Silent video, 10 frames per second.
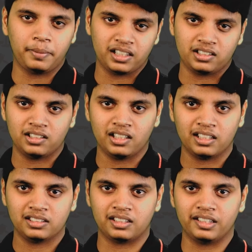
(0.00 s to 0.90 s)
pattern
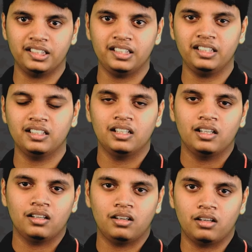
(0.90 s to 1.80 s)
has really
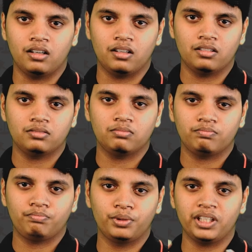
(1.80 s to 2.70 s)

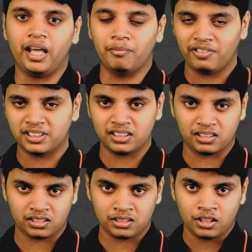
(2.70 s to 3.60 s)
put an
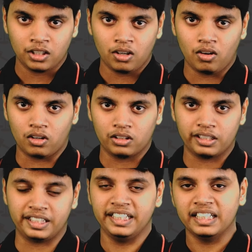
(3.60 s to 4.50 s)
emphasis on
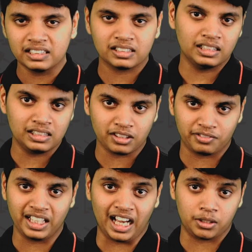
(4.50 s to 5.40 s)
the reading skills of
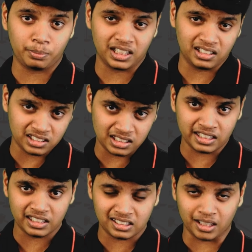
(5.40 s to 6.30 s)
the aspirant, since it is